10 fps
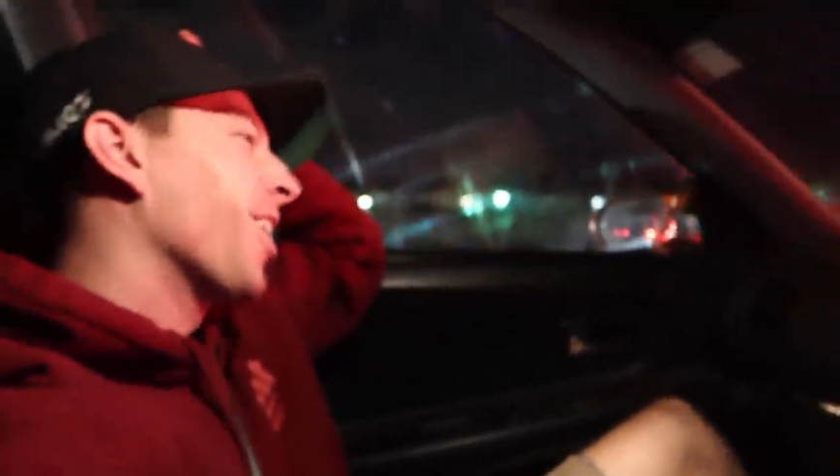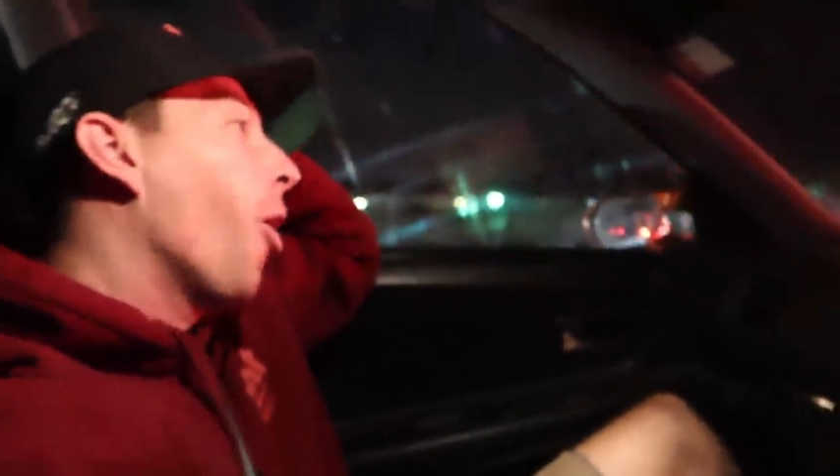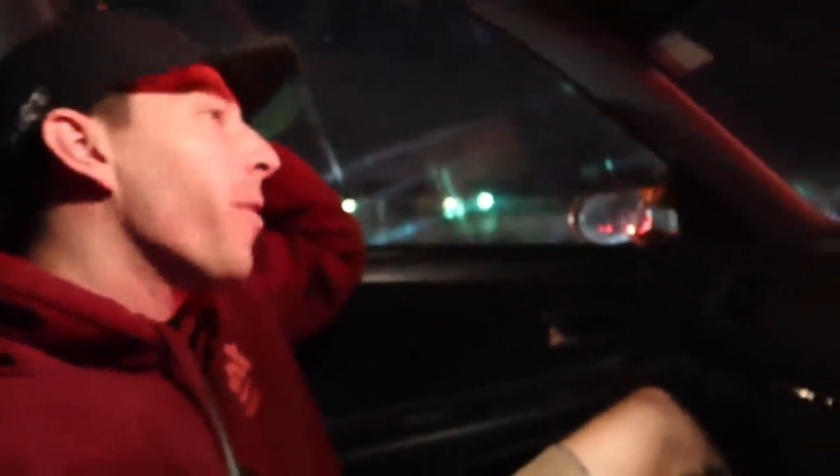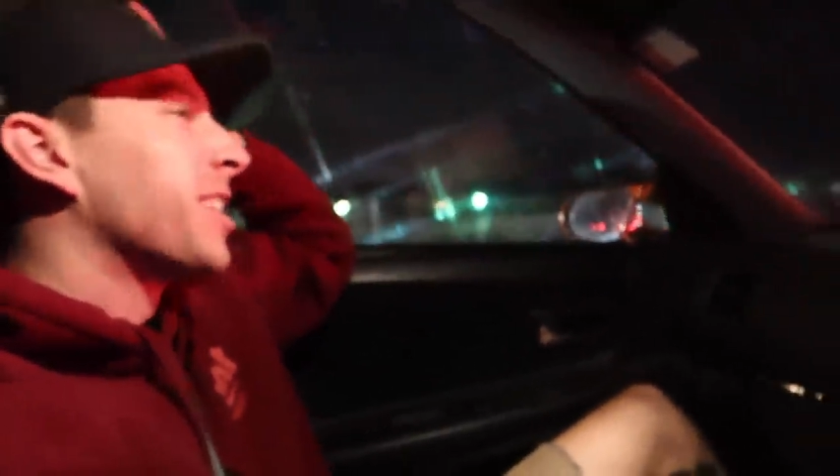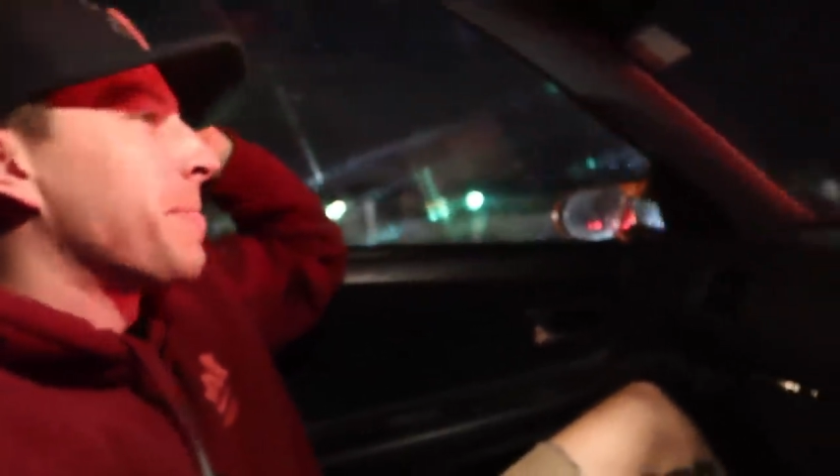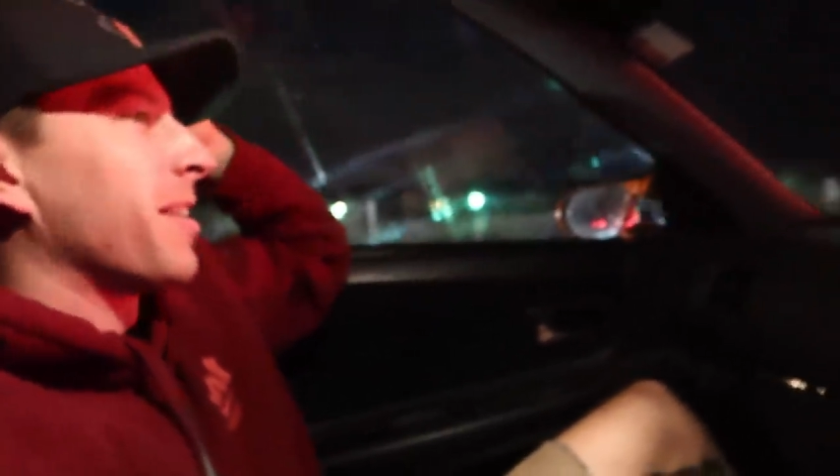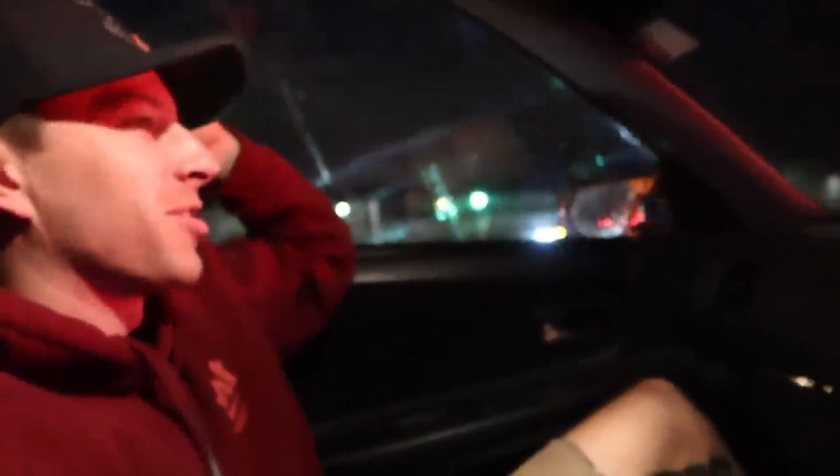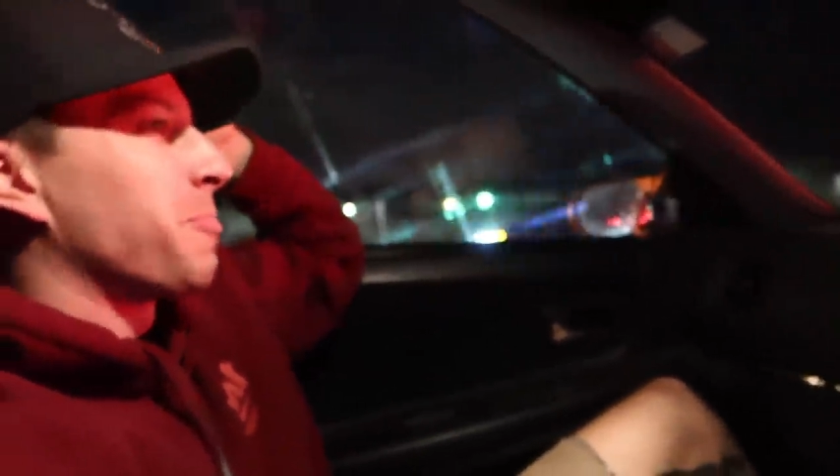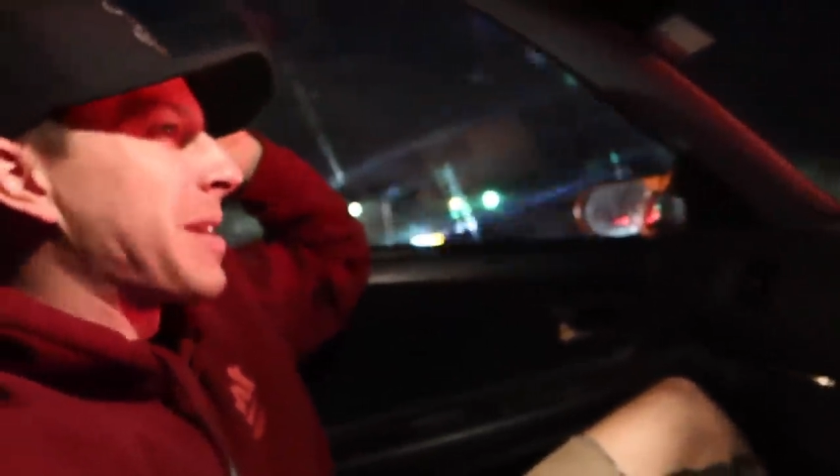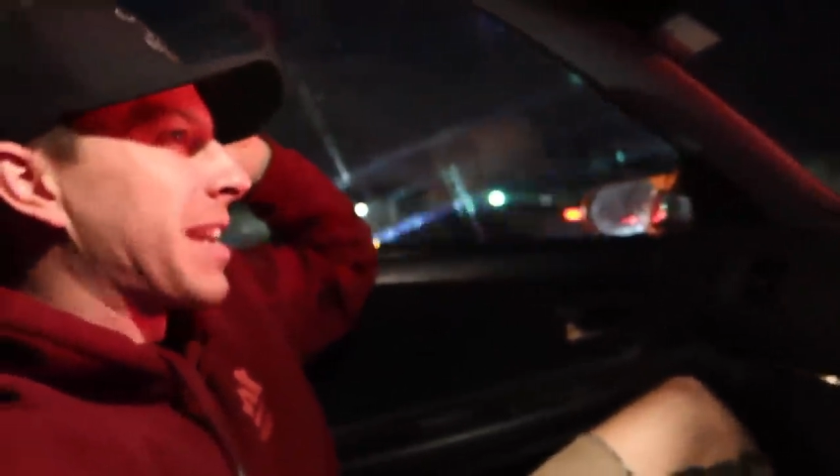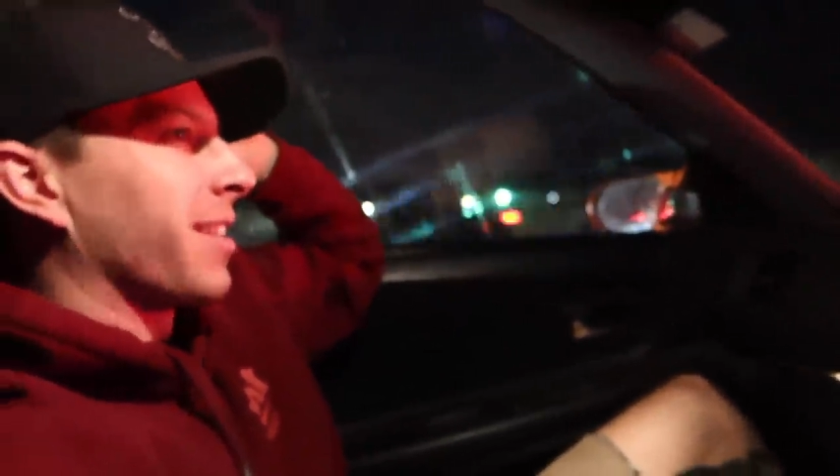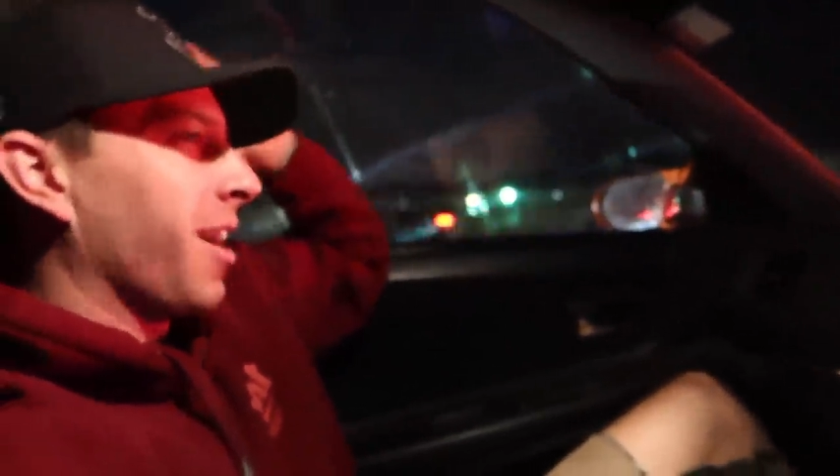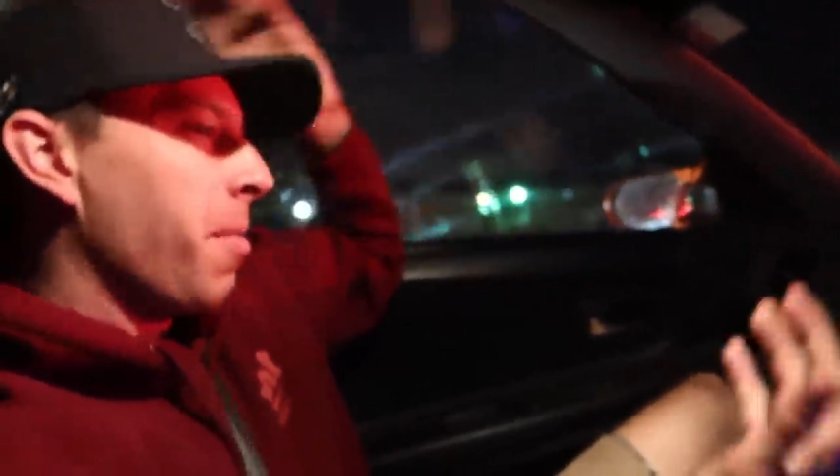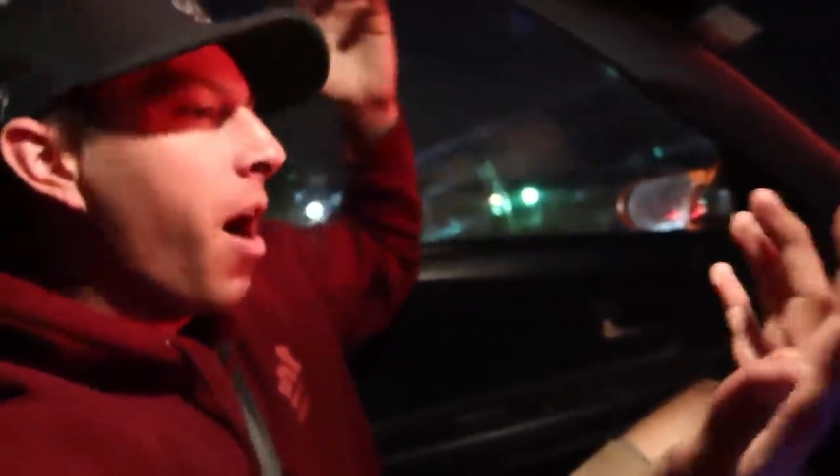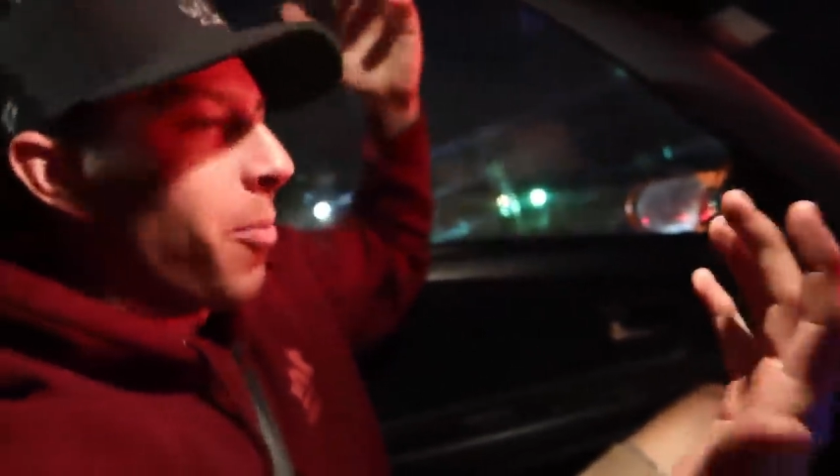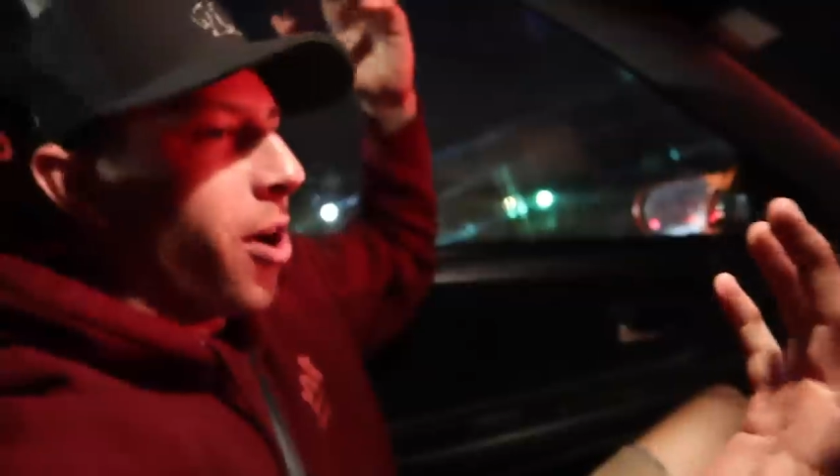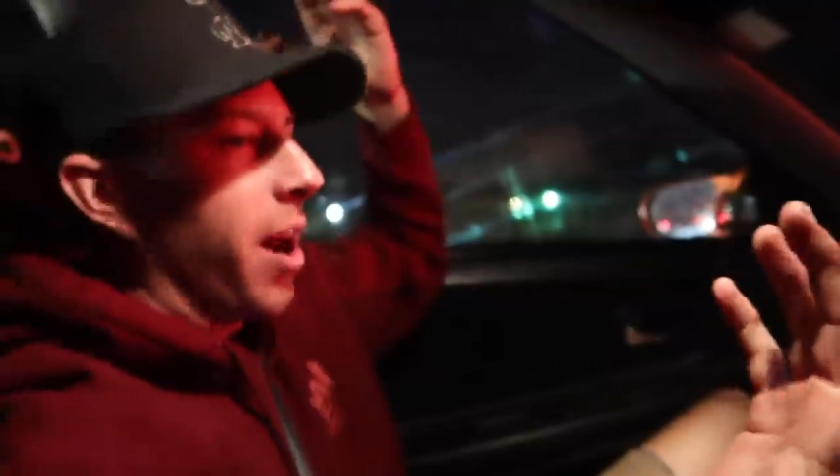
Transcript: It's always about speed. We're